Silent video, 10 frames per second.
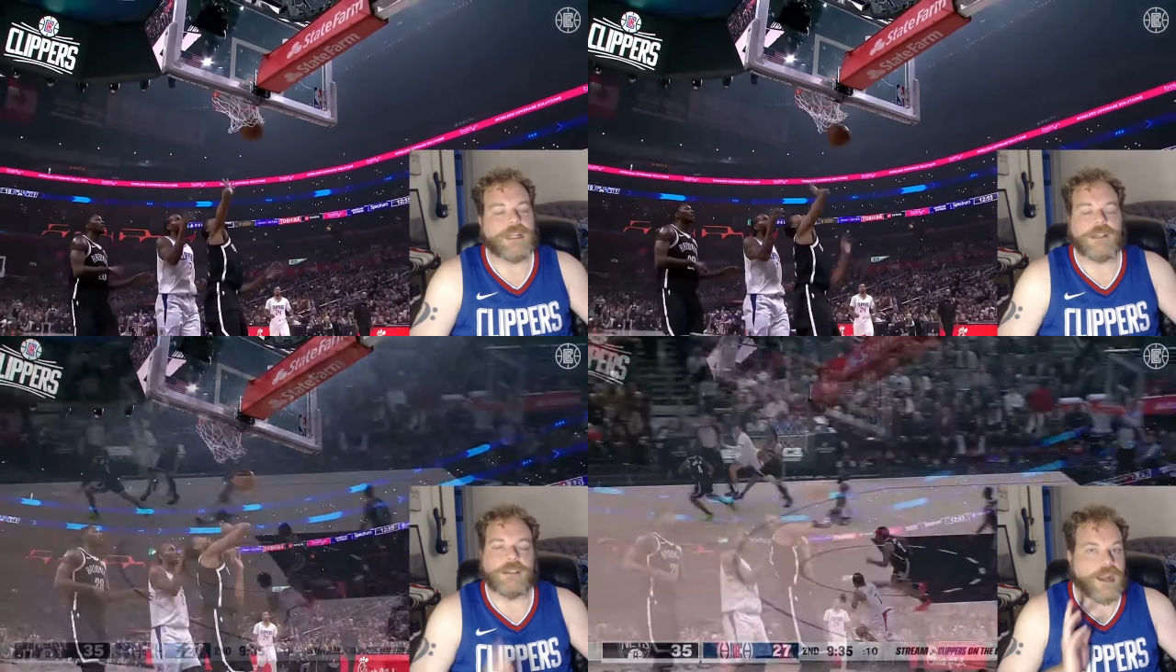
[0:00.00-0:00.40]

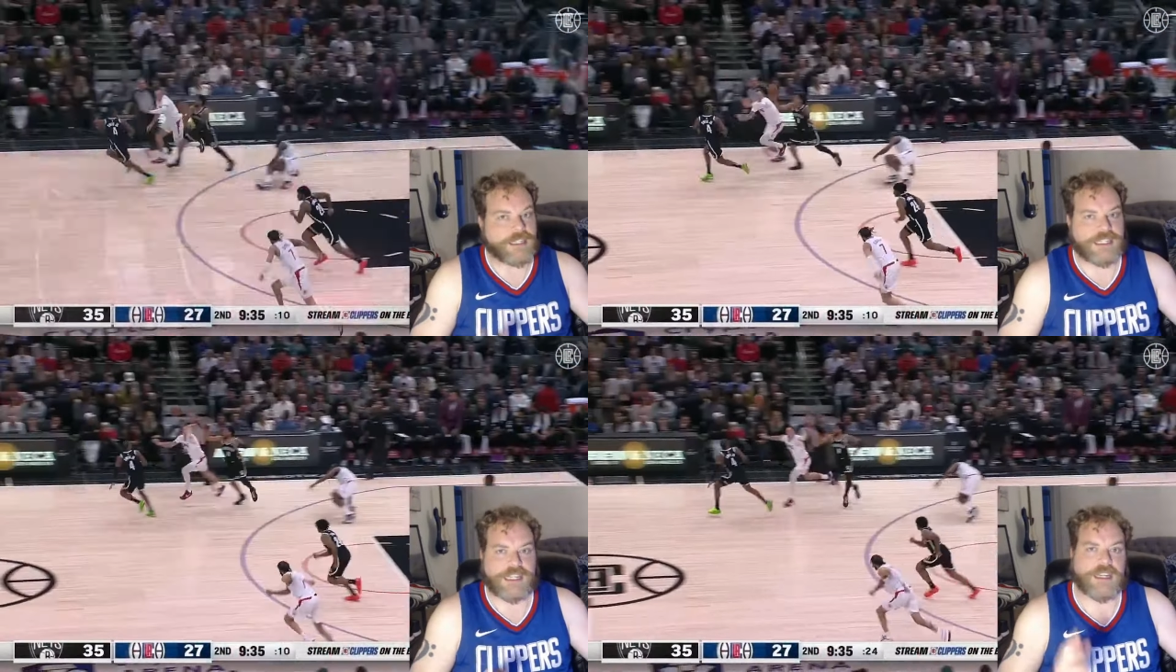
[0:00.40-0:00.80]
he
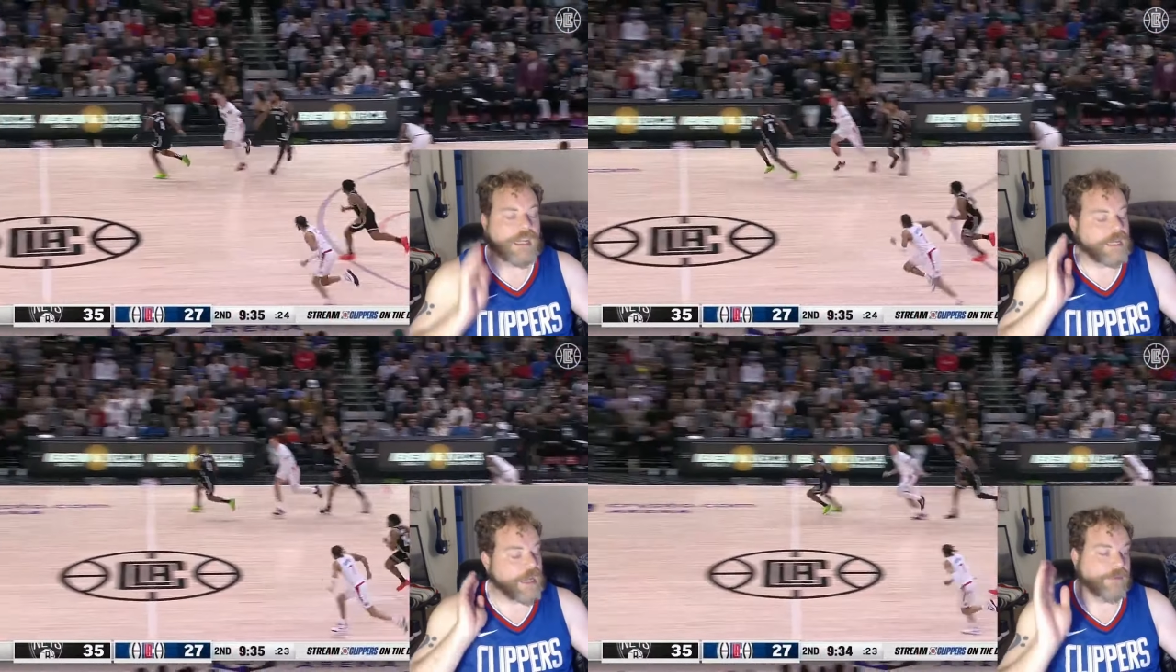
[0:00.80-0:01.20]
locked in
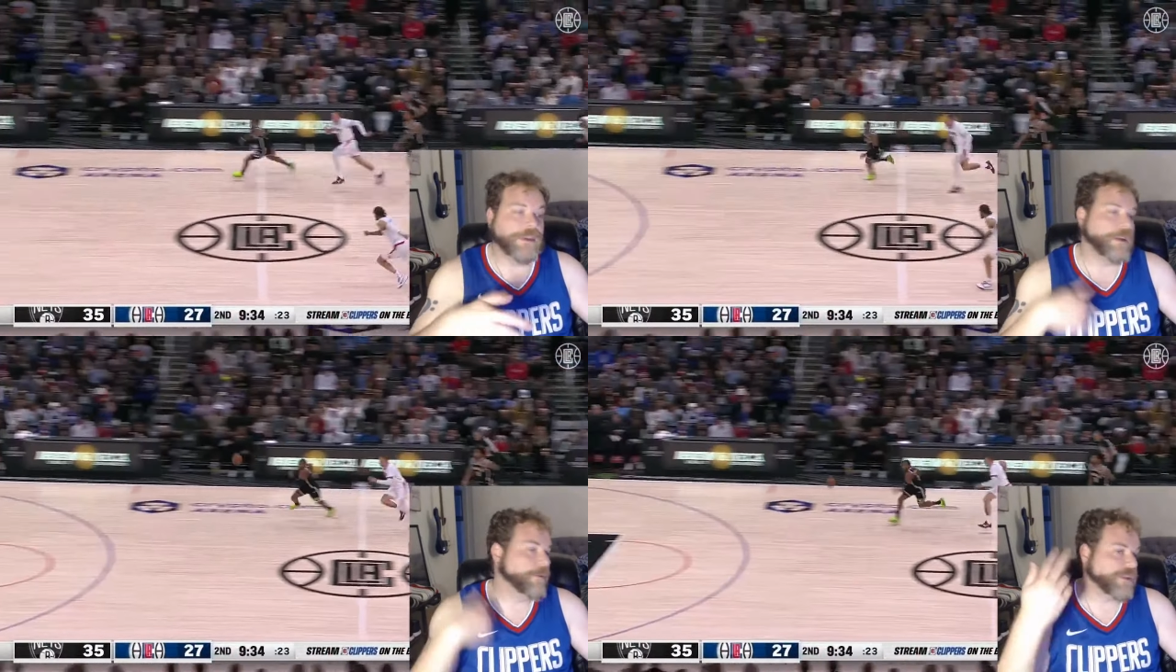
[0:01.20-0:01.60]
and
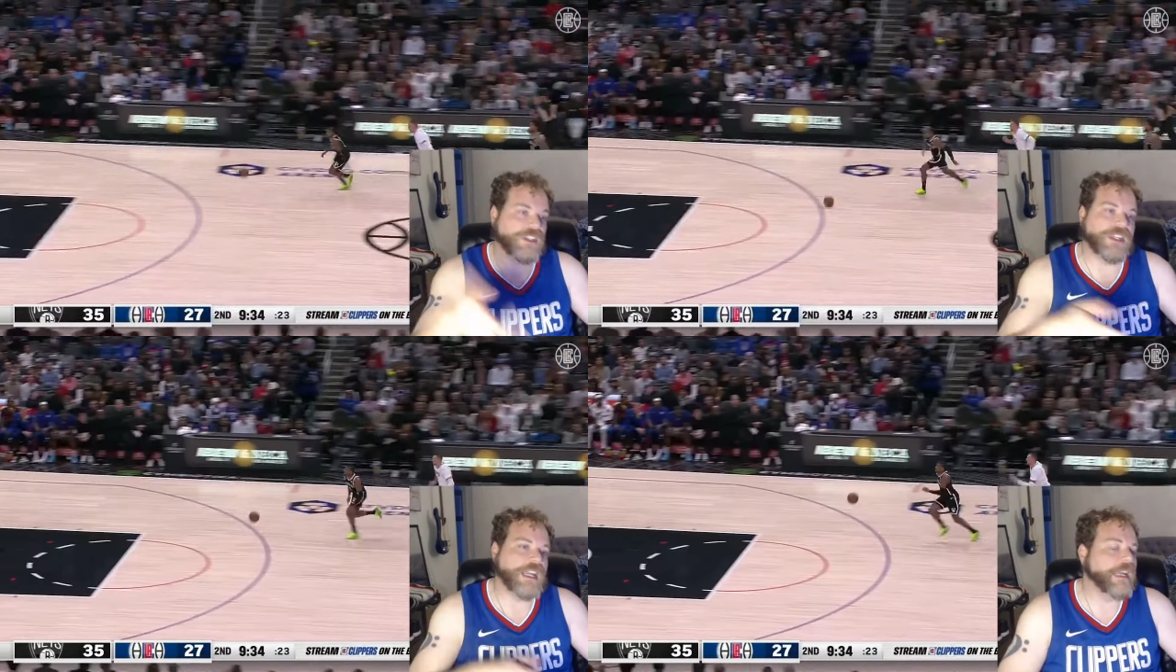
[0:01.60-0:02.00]
everything was
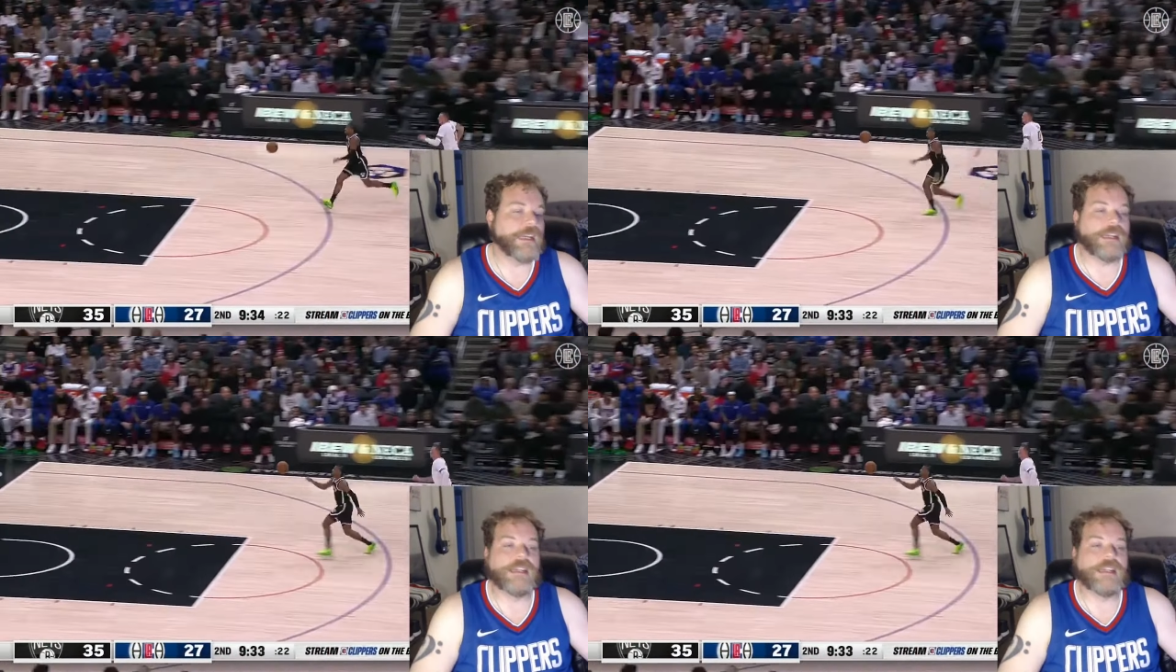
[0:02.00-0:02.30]
just hitting.